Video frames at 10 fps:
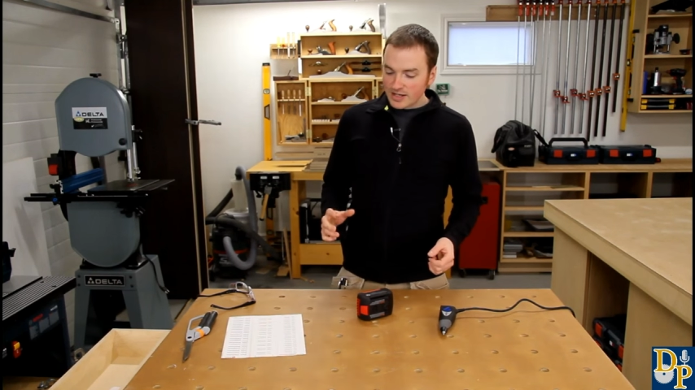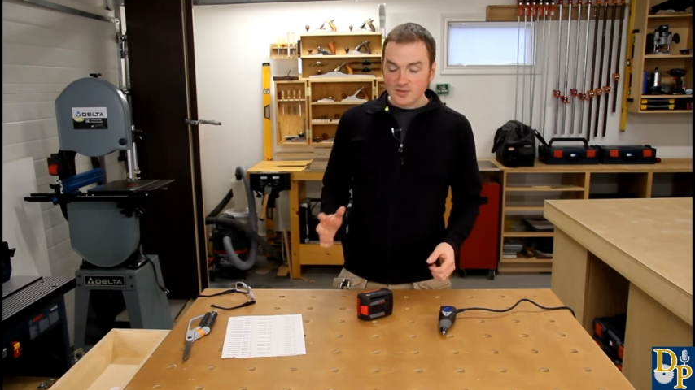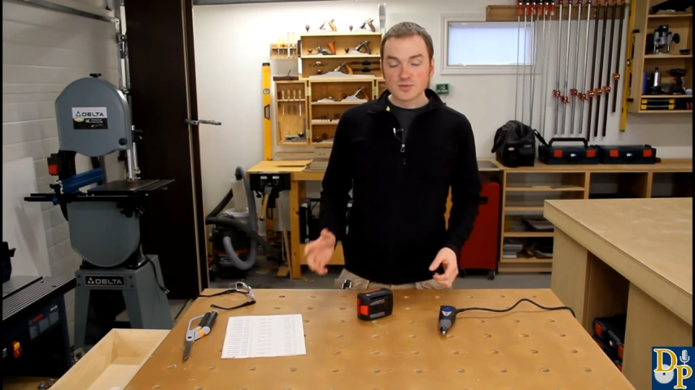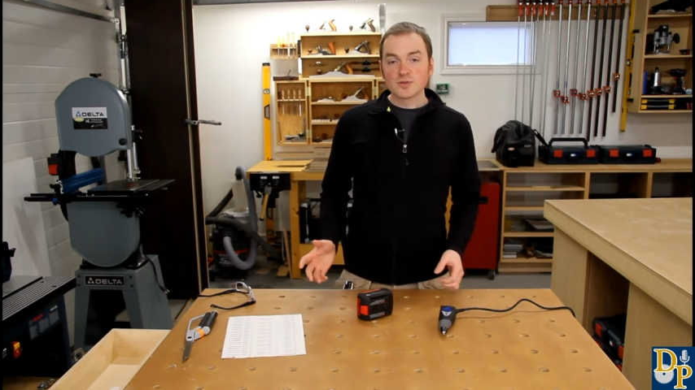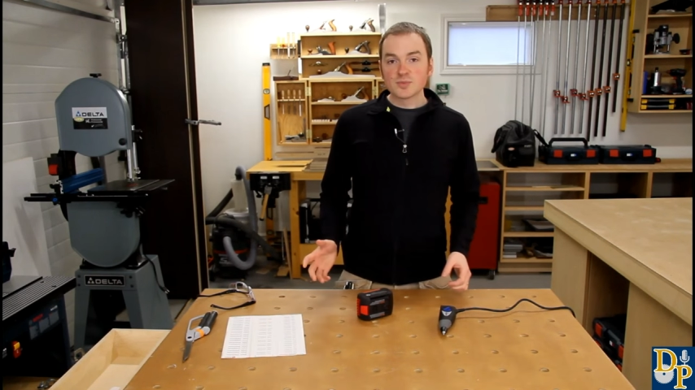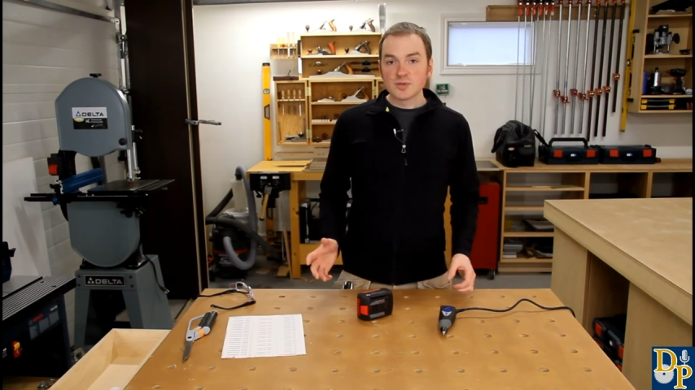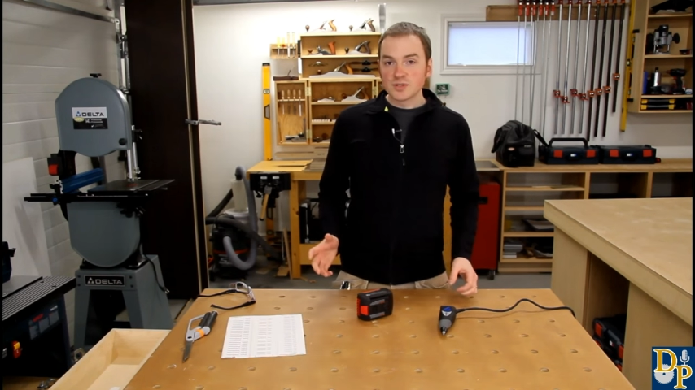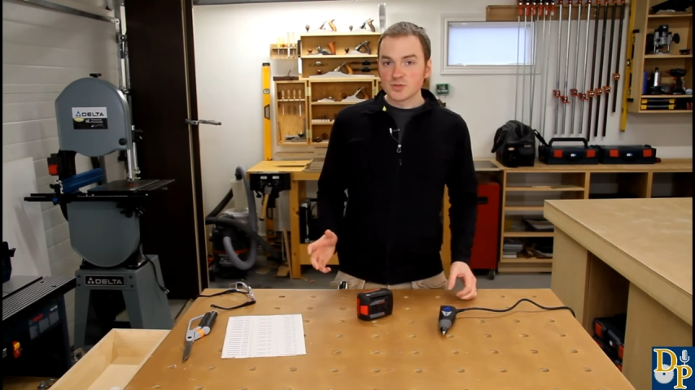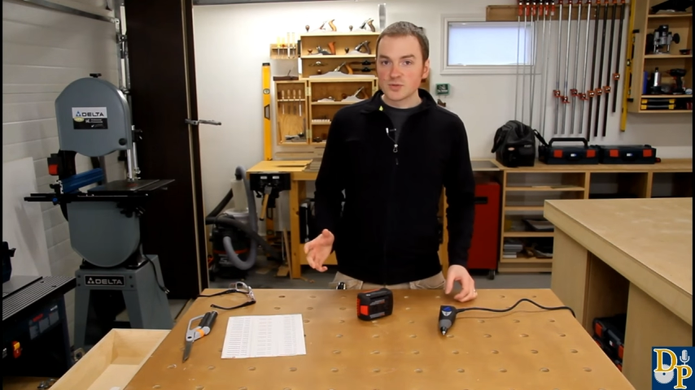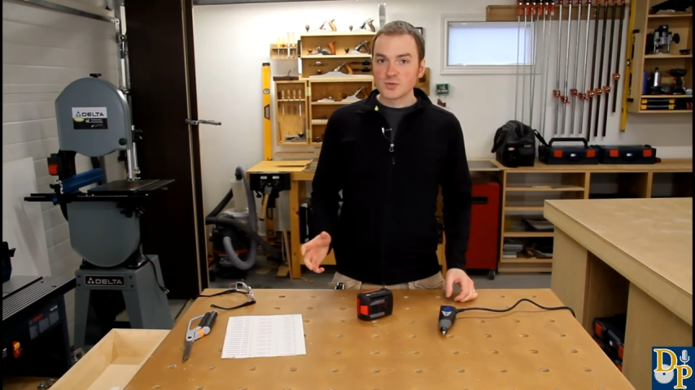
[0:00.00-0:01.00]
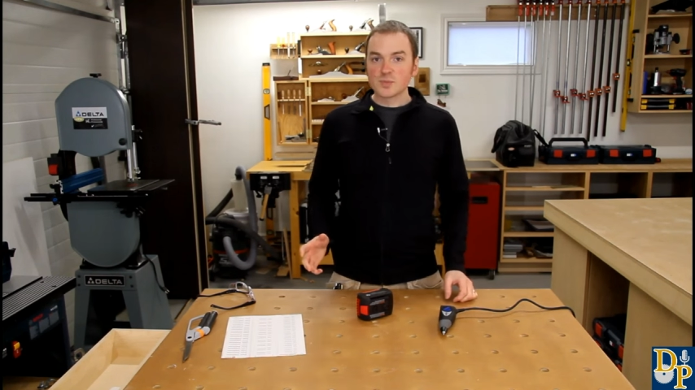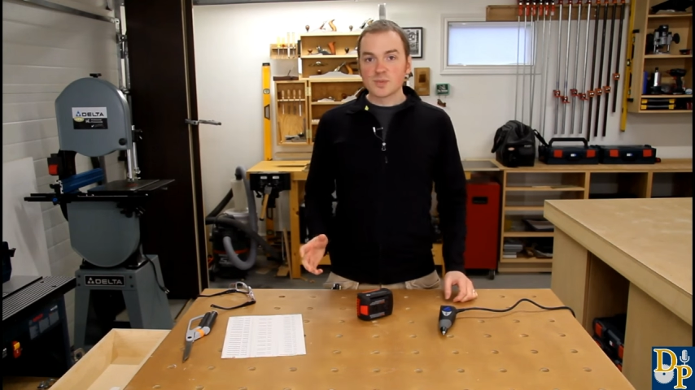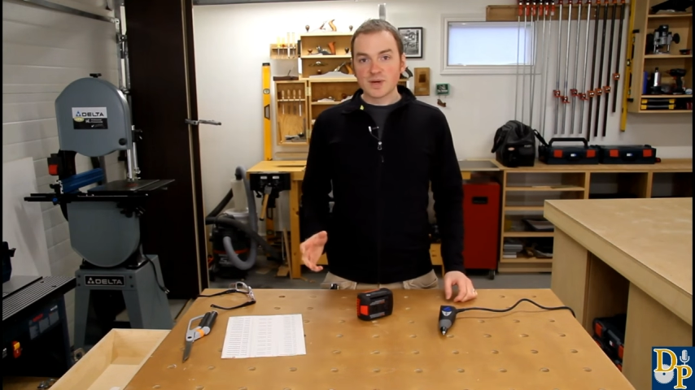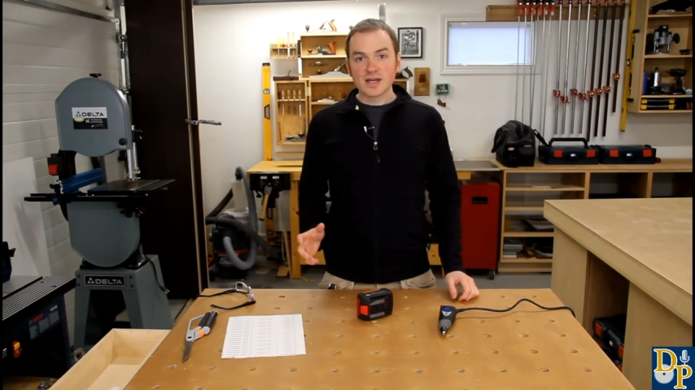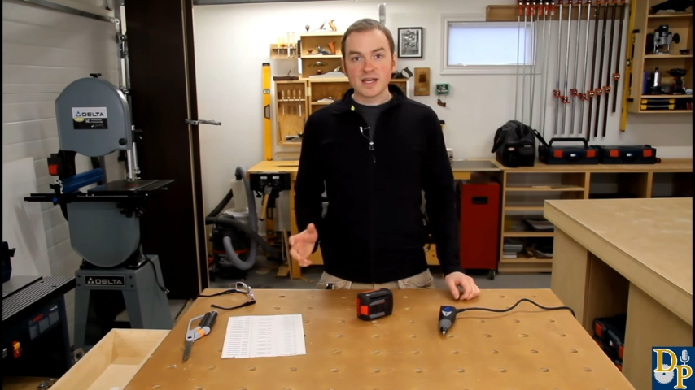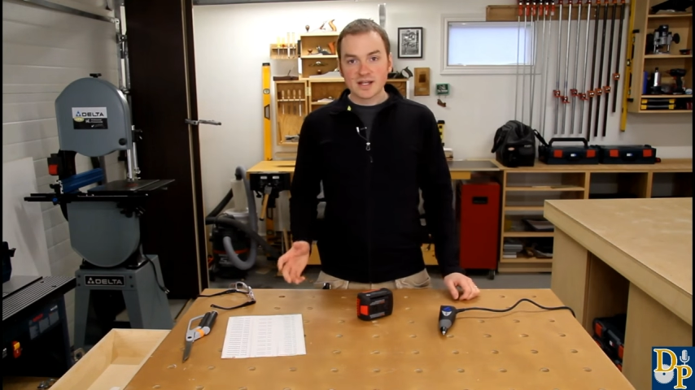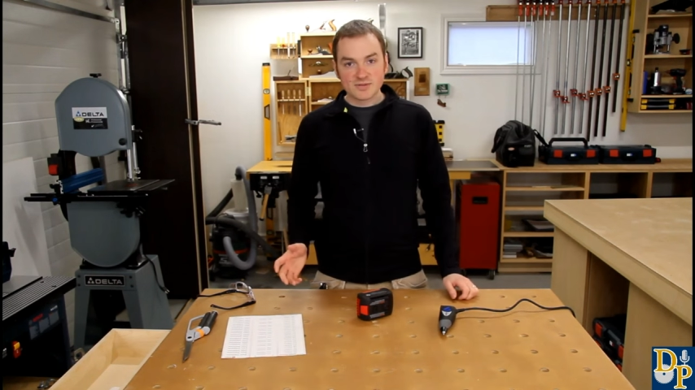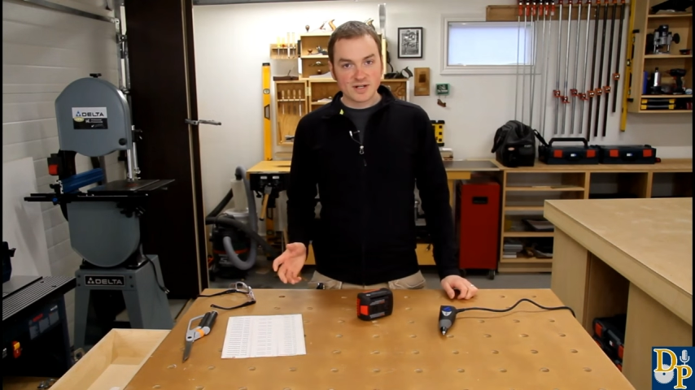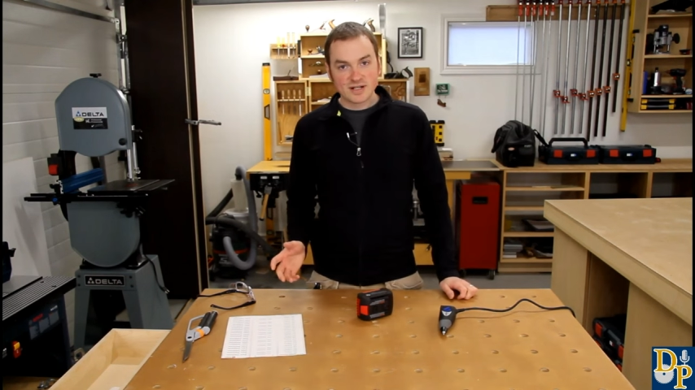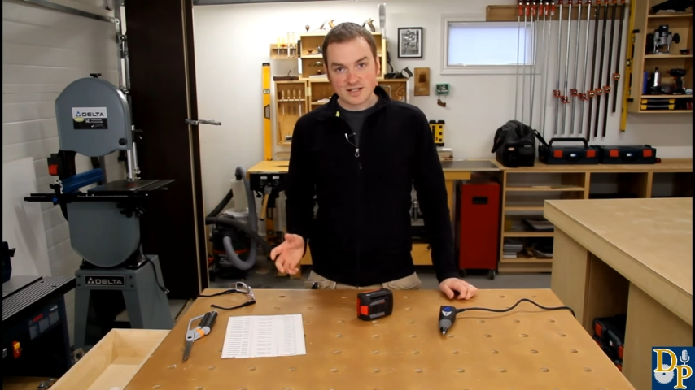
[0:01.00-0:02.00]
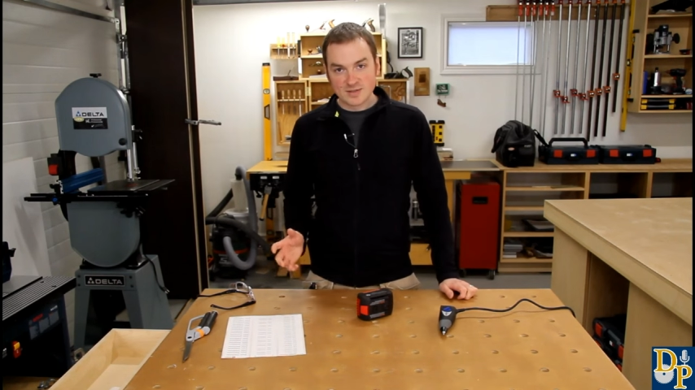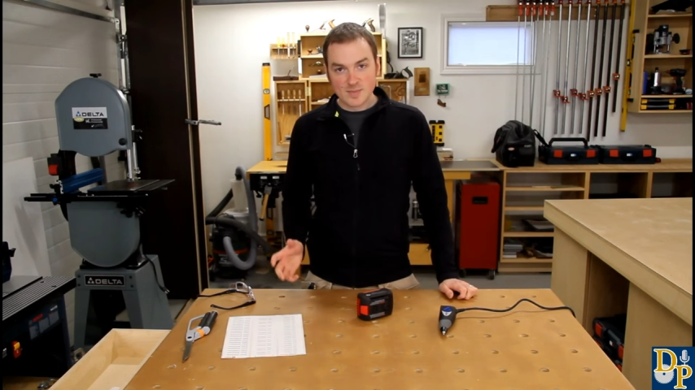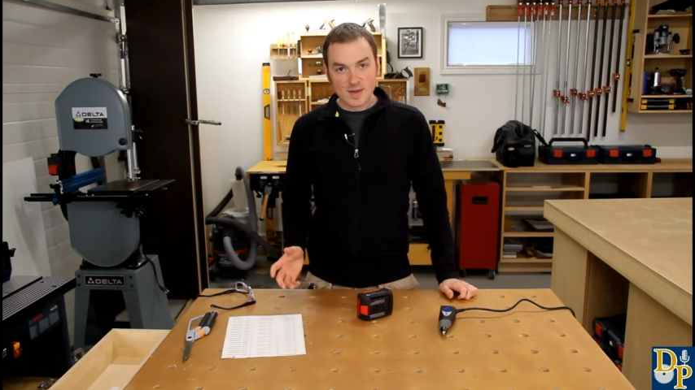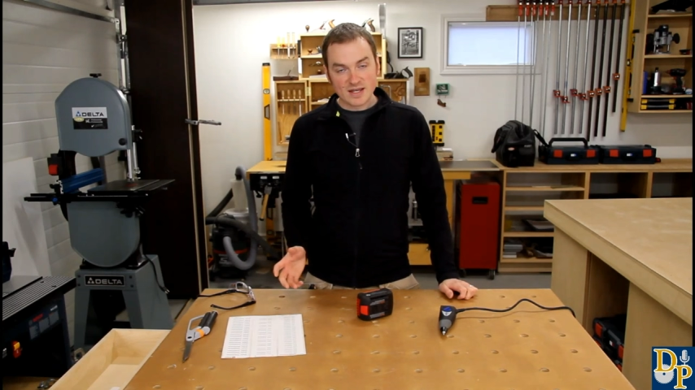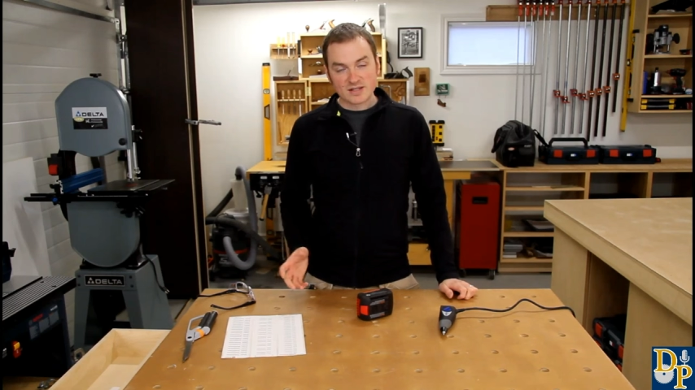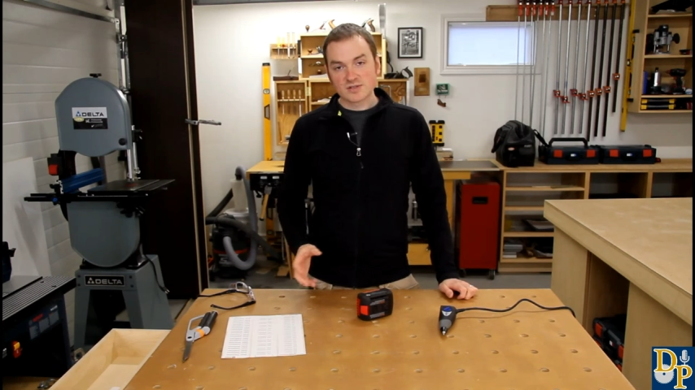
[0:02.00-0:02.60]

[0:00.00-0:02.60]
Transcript: I don't know about you, but my handwriting is a mess,